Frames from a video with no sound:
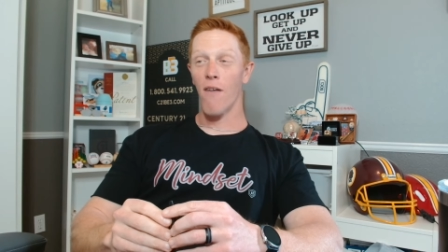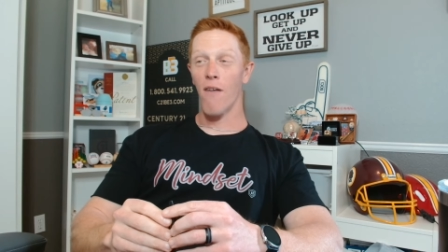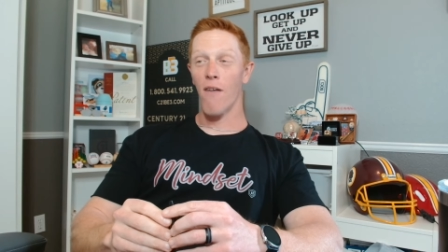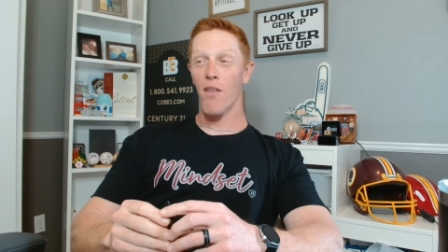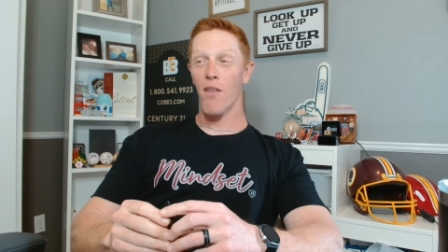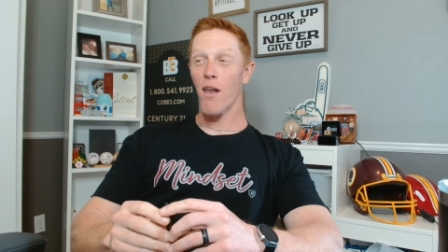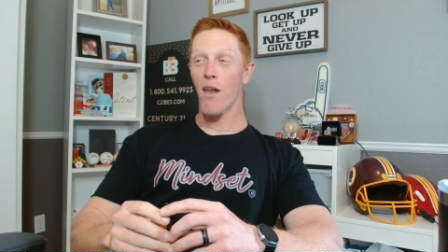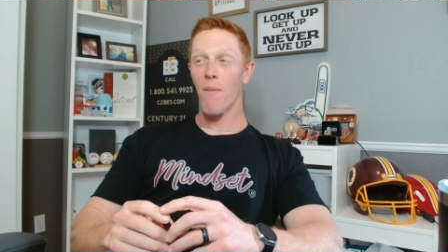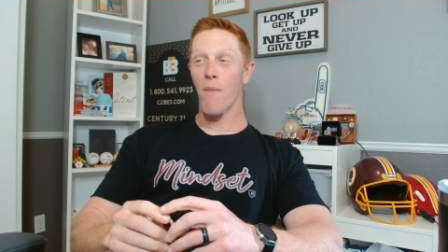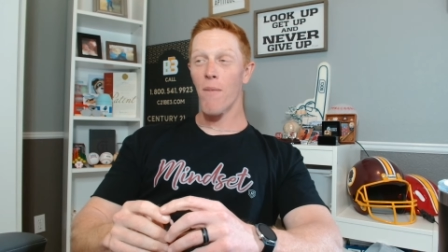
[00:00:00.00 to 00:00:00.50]
I've
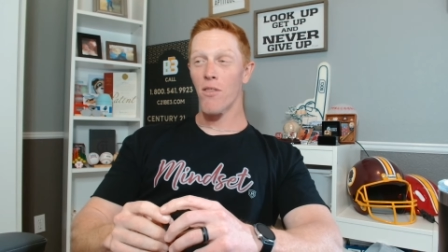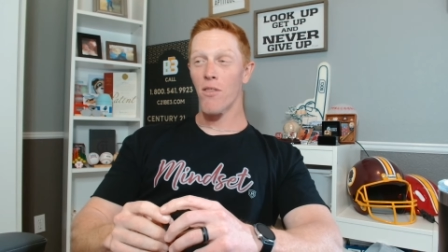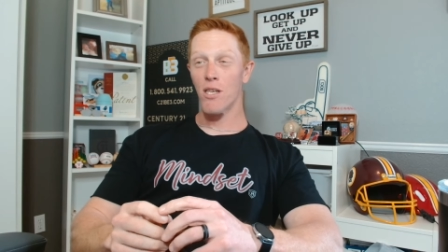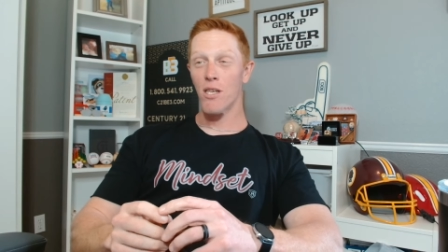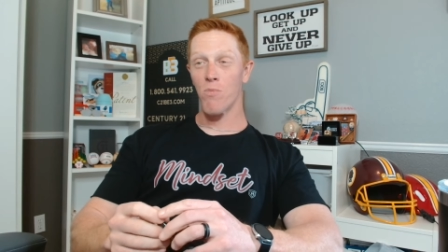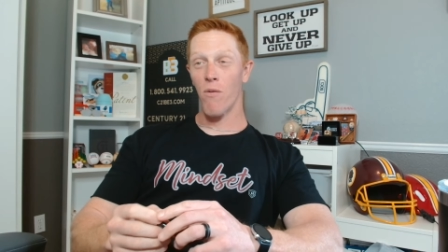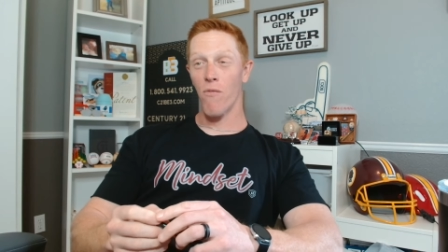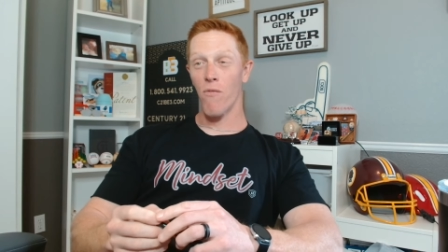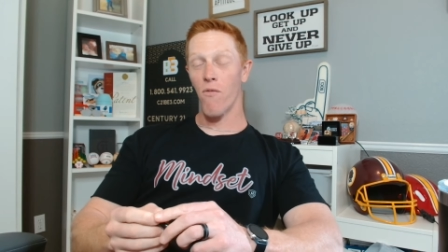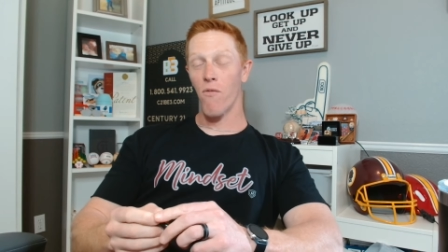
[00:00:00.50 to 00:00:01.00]
thought about
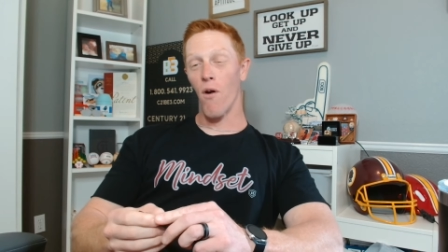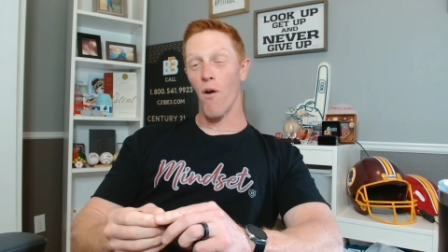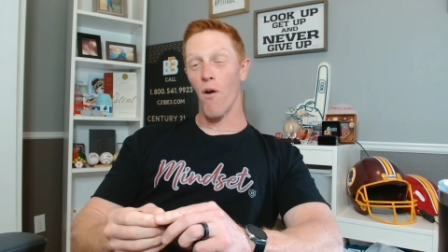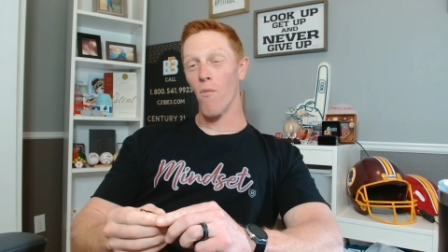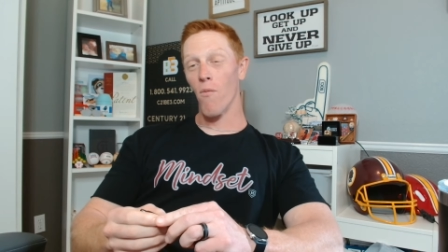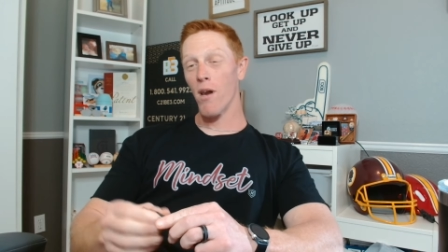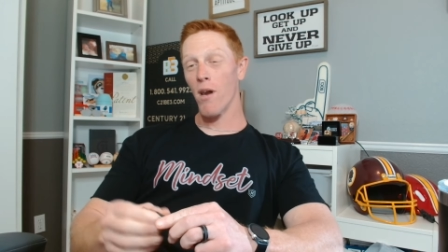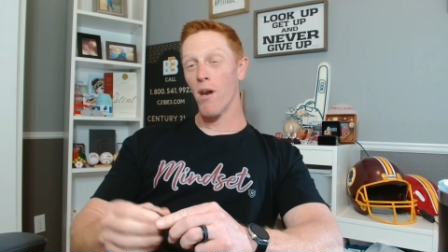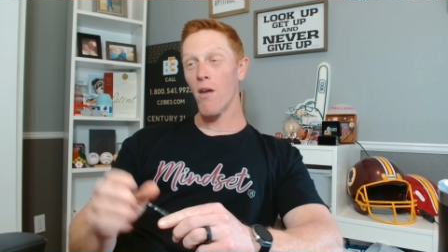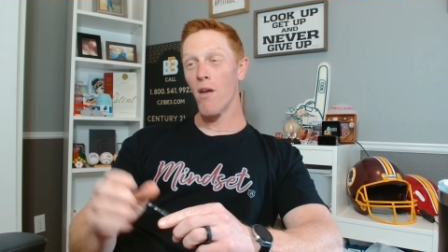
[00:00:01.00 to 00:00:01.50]
this before.
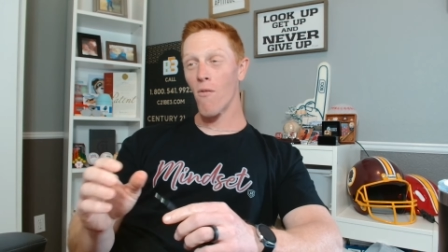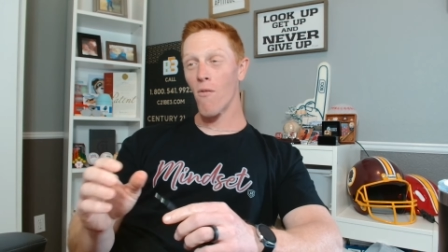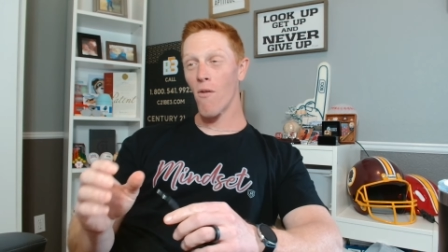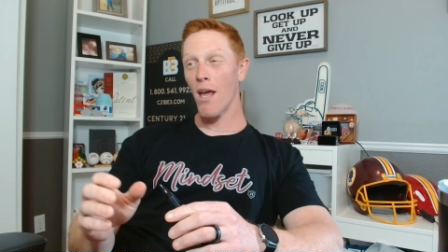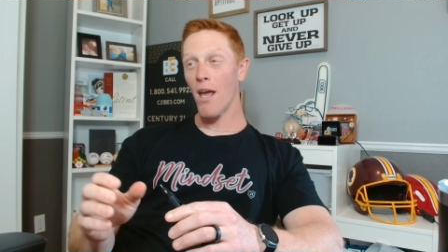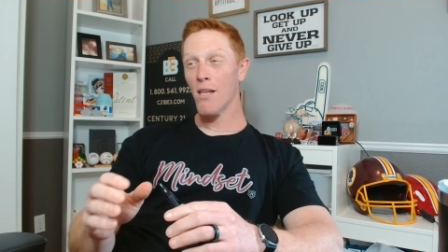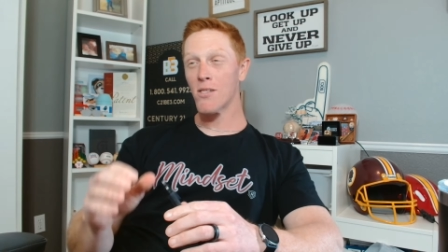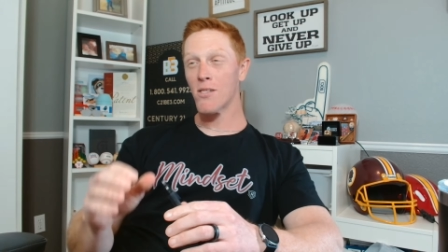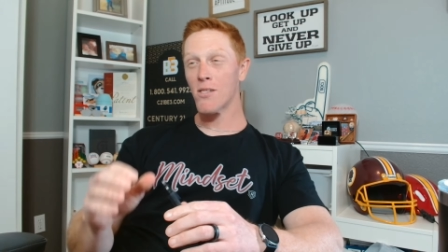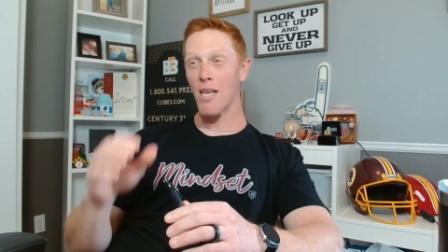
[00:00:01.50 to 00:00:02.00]
When it
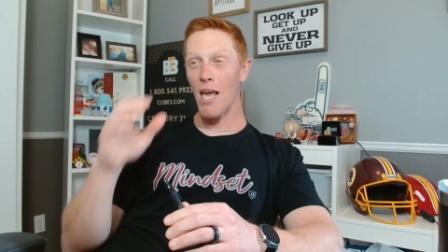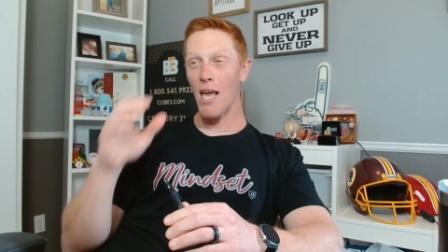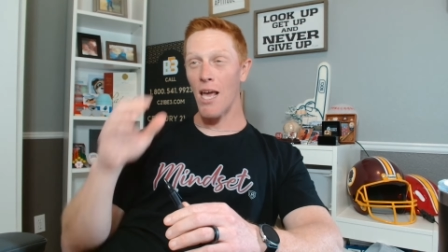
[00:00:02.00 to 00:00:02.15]
rains,